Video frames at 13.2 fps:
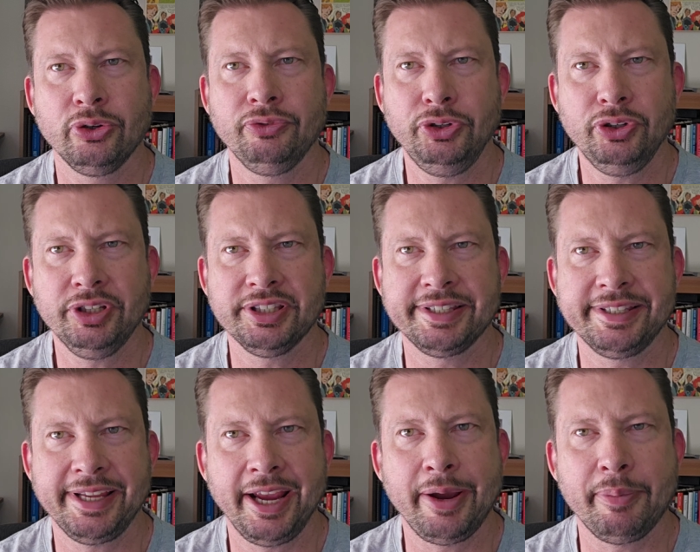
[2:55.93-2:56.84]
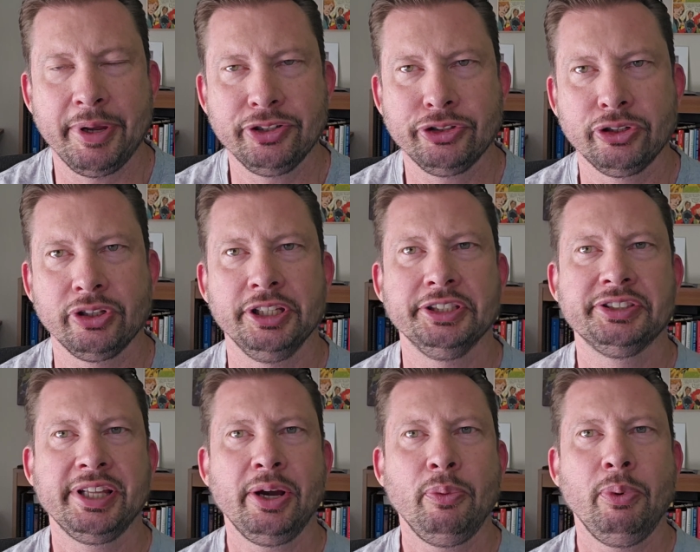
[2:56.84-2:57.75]
So if you can segment your
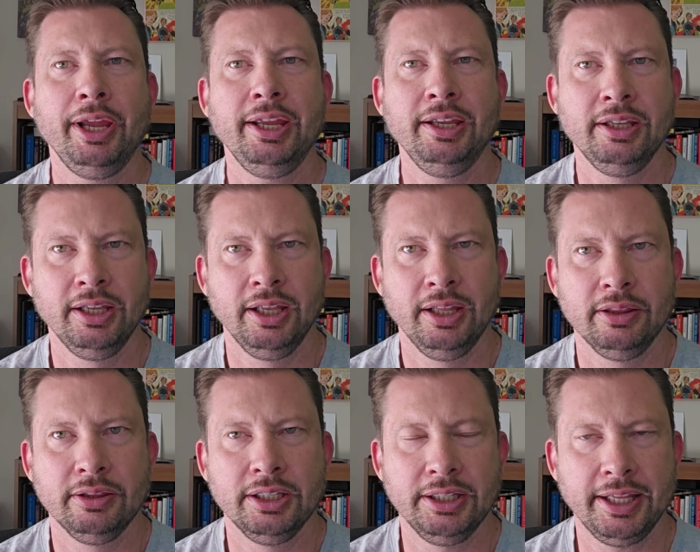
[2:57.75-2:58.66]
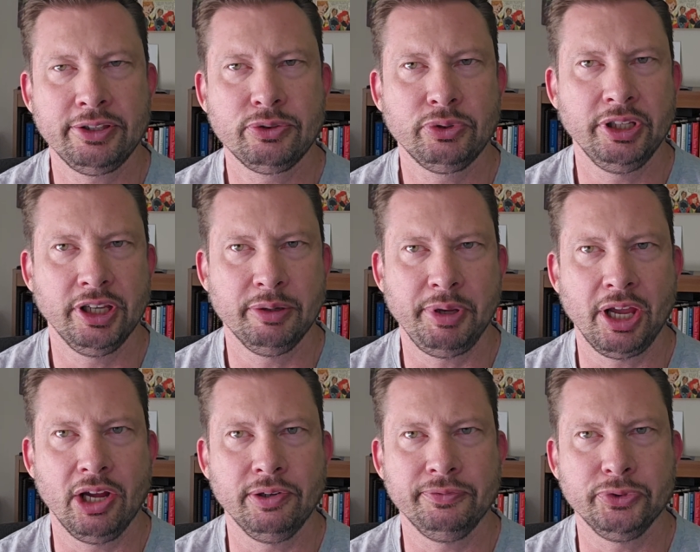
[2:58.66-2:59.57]
list that way, then that's really going
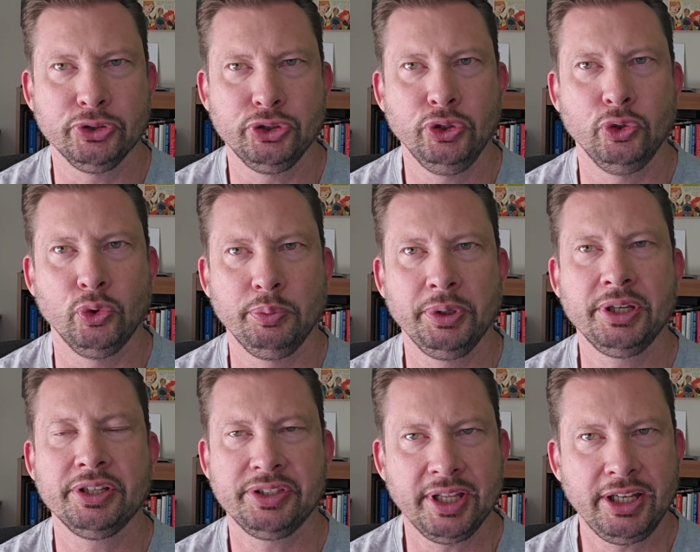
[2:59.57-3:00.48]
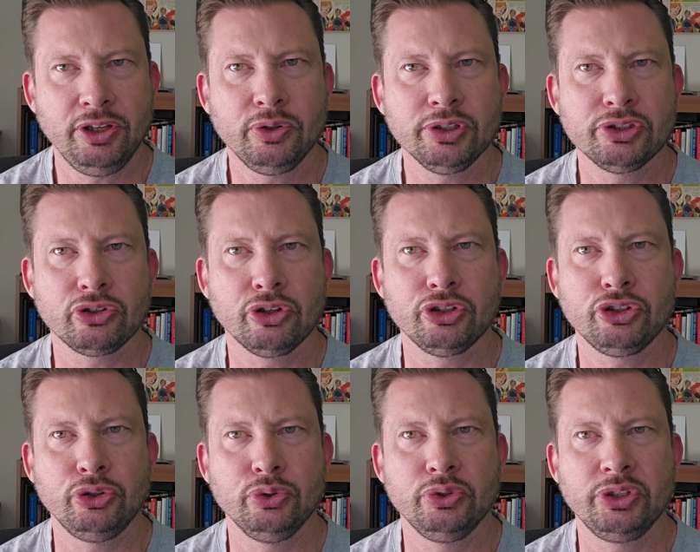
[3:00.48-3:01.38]
to be helpful too, because then you can start